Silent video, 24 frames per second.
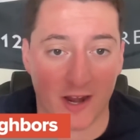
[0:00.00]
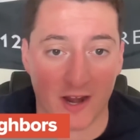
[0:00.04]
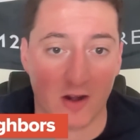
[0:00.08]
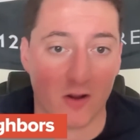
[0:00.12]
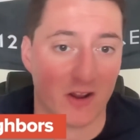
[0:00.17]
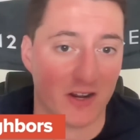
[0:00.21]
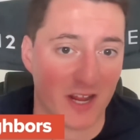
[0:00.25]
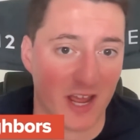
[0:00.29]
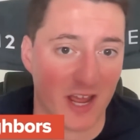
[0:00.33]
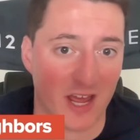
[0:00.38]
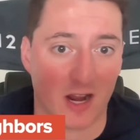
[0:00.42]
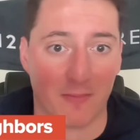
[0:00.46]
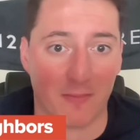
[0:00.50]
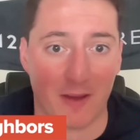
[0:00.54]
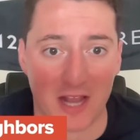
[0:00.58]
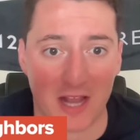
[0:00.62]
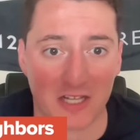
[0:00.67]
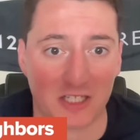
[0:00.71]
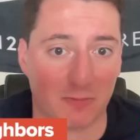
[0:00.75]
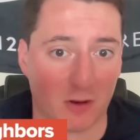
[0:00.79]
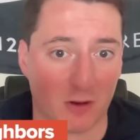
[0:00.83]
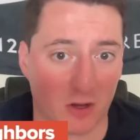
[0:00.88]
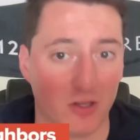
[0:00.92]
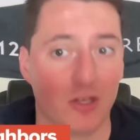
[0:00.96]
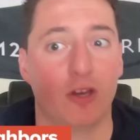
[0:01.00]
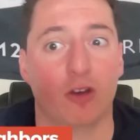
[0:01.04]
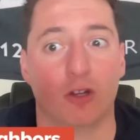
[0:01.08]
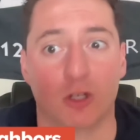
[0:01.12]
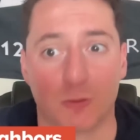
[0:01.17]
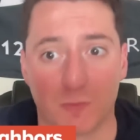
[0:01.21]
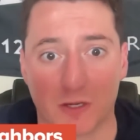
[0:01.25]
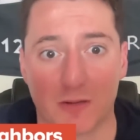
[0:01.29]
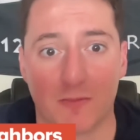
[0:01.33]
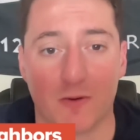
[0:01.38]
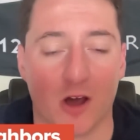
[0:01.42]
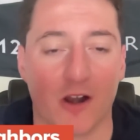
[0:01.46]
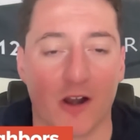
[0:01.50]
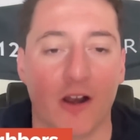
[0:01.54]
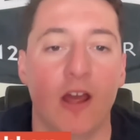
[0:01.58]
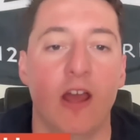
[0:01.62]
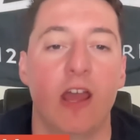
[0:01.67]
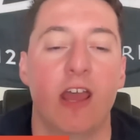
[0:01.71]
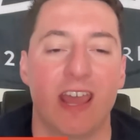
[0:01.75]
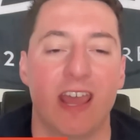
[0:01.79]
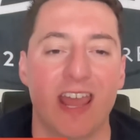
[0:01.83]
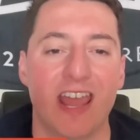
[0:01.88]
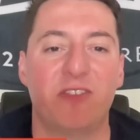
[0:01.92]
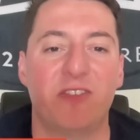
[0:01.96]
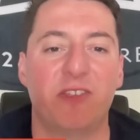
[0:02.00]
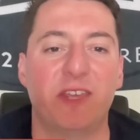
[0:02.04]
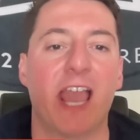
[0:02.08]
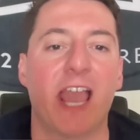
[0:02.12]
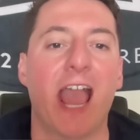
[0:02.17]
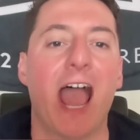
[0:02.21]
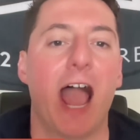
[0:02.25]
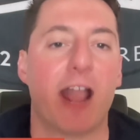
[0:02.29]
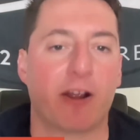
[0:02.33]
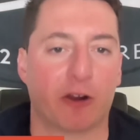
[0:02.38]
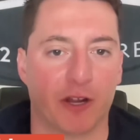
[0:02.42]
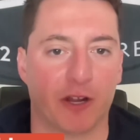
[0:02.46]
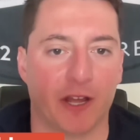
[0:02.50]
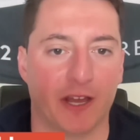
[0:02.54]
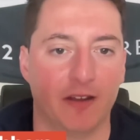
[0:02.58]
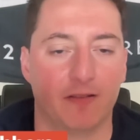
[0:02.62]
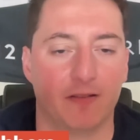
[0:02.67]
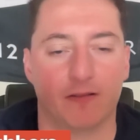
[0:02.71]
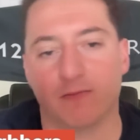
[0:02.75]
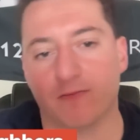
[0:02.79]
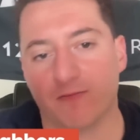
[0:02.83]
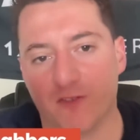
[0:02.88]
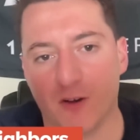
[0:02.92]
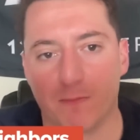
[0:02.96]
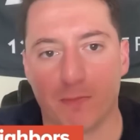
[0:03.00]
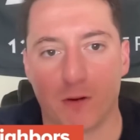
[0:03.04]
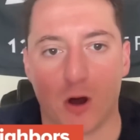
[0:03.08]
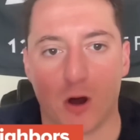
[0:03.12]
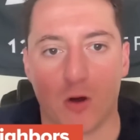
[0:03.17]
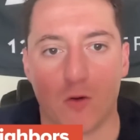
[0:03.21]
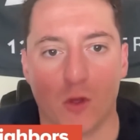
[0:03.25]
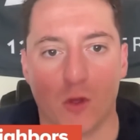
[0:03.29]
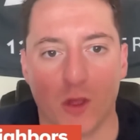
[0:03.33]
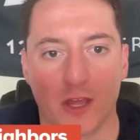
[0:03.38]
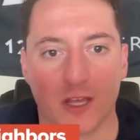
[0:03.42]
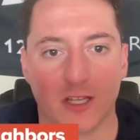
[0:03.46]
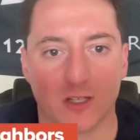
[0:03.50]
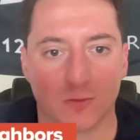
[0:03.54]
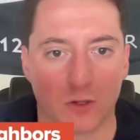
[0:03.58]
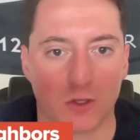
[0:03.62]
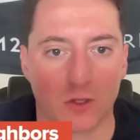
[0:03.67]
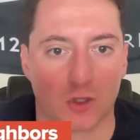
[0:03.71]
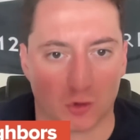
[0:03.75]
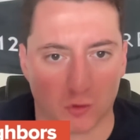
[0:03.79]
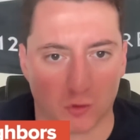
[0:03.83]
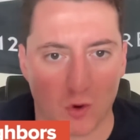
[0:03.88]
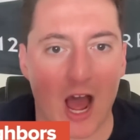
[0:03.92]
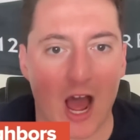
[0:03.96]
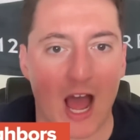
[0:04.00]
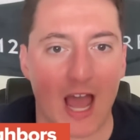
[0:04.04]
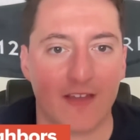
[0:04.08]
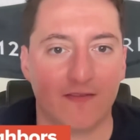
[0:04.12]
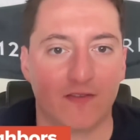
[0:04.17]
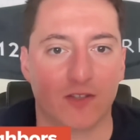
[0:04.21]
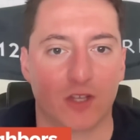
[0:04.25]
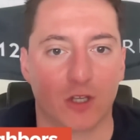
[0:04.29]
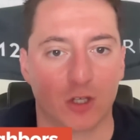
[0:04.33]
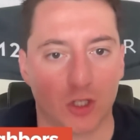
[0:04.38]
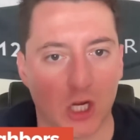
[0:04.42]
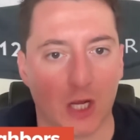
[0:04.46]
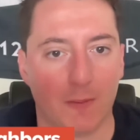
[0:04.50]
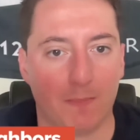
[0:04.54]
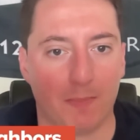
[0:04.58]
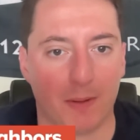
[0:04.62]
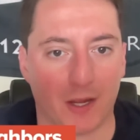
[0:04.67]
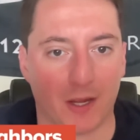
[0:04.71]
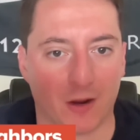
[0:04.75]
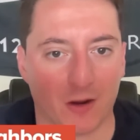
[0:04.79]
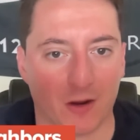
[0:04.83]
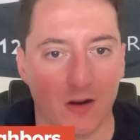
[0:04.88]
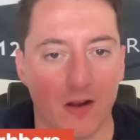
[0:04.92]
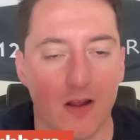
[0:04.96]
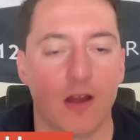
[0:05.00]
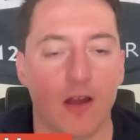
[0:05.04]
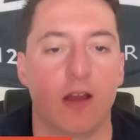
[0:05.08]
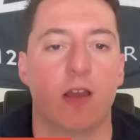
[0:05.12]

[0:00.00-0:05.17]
I know Indiana basketball, huge, but come on, in the aggregate, and football really is what drives the ship here.